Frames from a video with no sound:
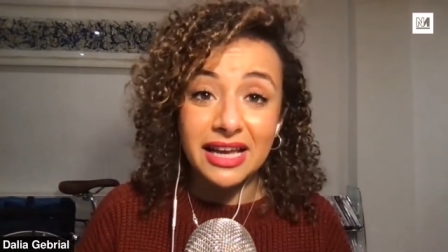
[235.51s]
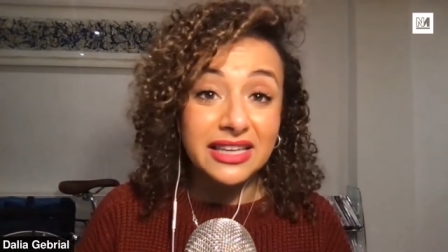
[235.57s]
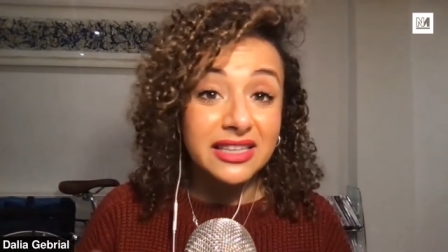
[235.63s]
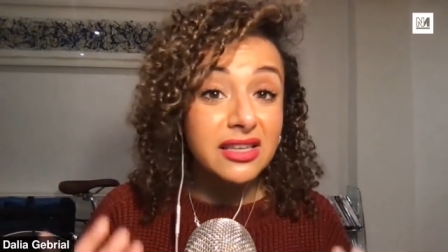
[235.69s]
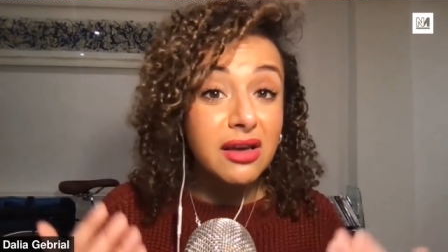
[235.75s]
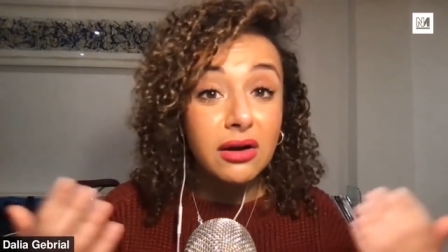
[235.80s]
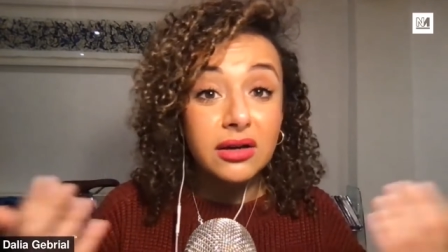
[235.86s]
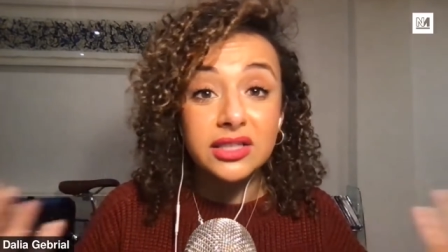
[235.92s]

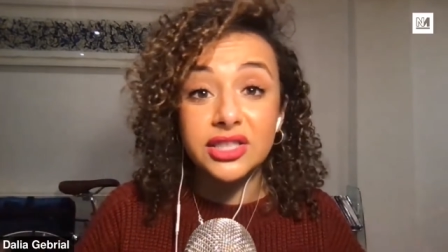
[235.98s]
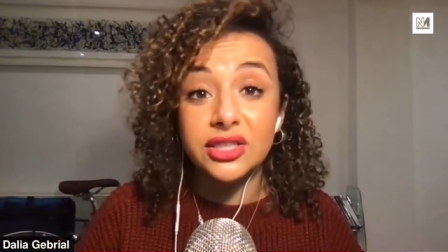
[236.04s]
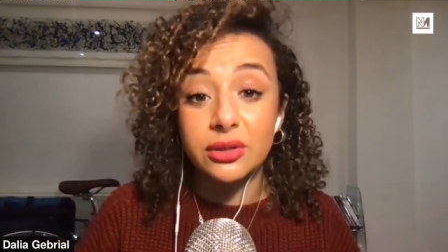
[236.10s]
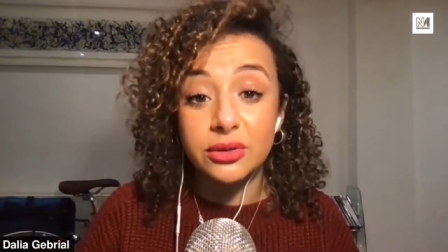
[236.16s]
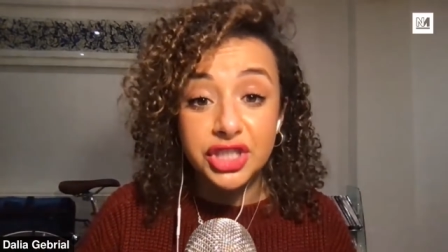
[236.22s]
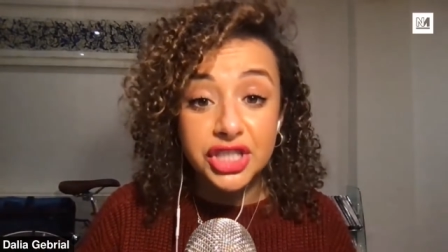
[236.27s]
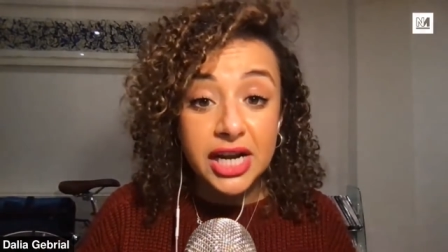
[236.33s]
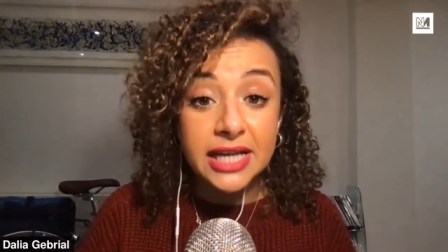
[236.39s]
like young
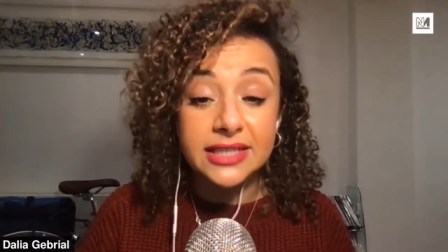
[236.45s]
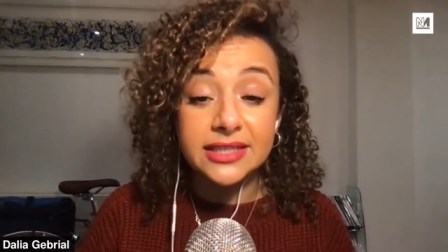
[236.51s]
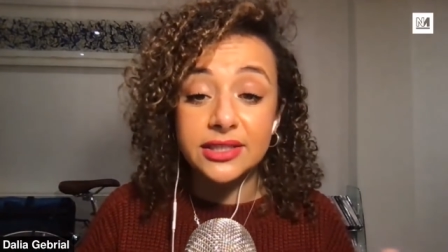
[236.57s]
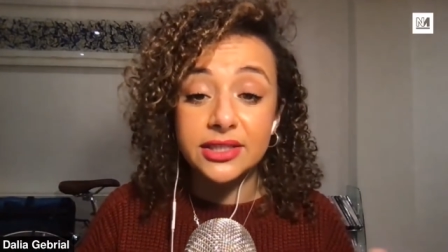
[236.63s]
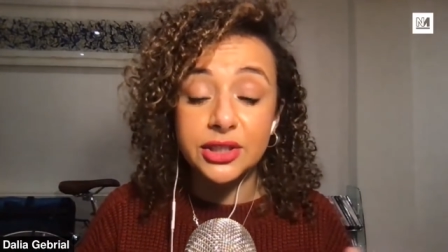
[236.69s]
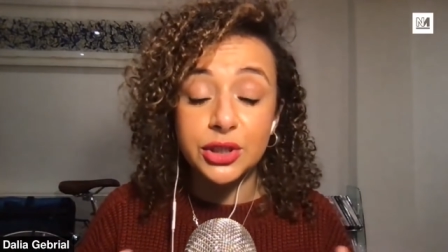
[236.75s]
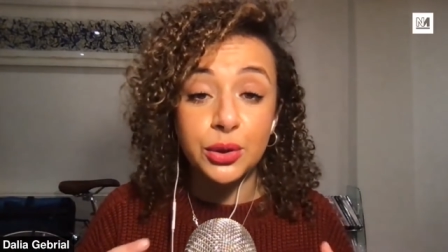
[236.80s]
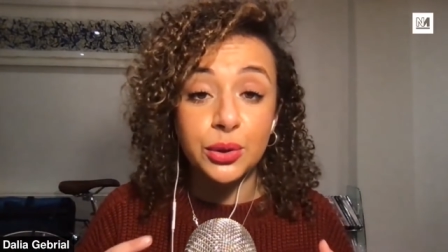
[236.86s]

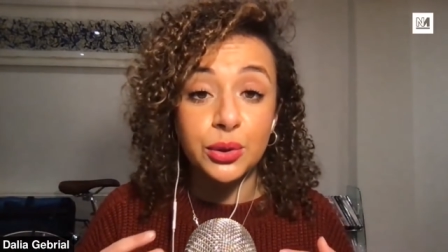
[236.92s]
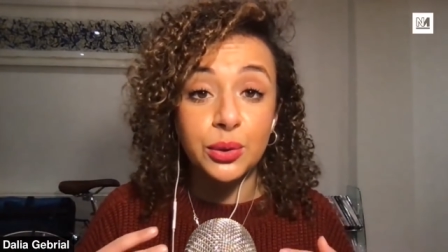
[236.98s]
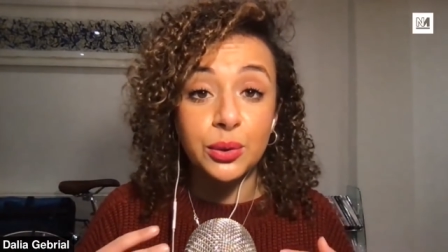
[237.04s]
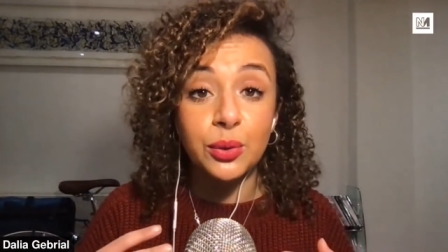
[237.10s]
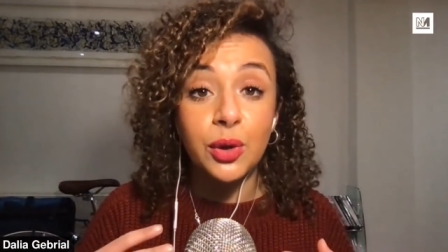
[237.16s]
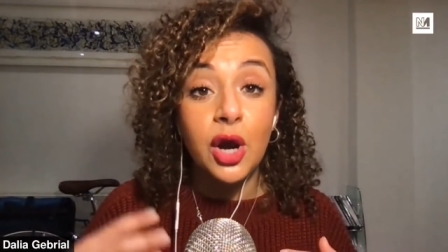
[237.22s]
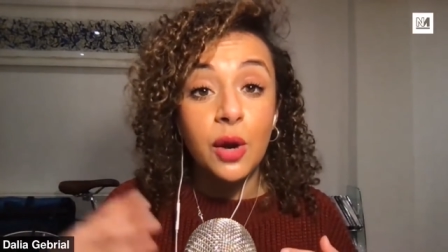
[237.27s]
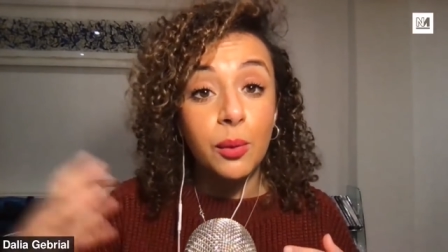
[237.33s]
socialists
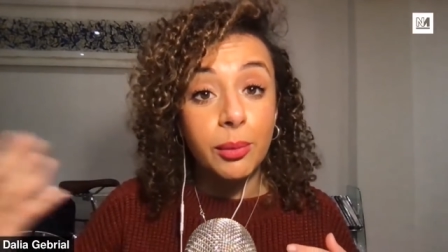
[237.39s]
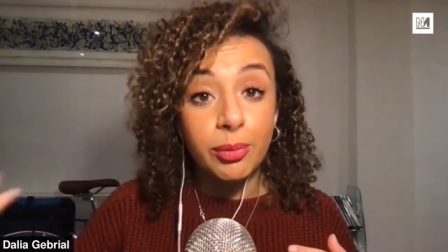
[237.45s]
who